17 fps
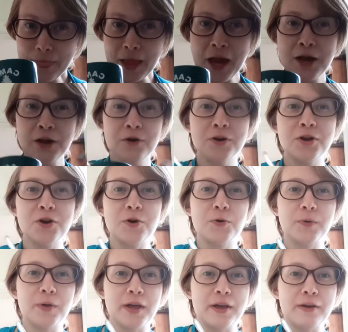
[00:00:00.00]
I don't
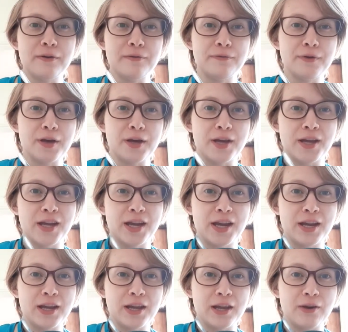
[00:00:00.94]
know if
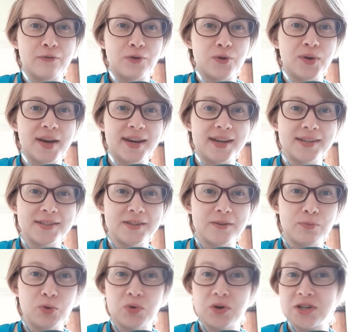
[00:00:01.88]
any of you guys have
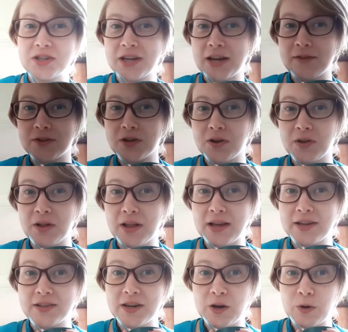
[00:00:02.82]
been watching Avatar: The
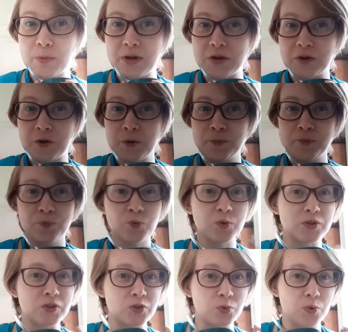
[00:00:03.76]
Last Airbender,
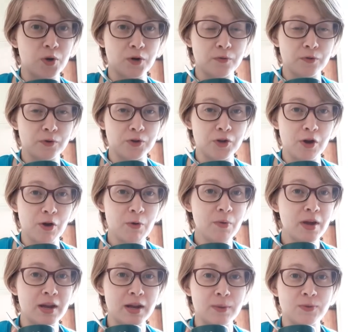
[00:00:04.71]
which is a wonderful show,
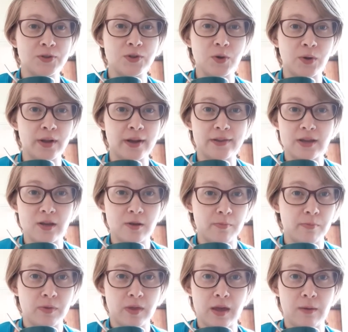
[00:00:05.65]
and I'm so glad
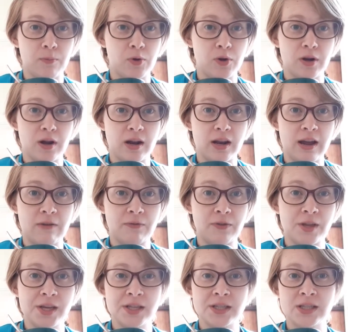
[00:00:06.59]
that they put it on
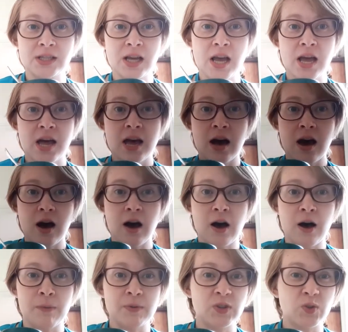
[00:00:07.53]
Netflix.
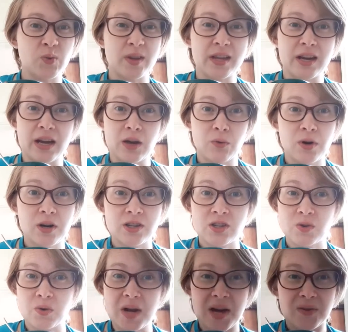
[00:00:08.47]
It's one that I watched
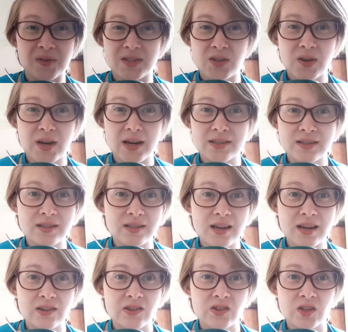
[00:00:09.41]
when I was you guys'
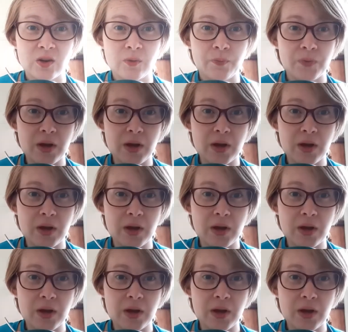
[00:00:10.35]
age.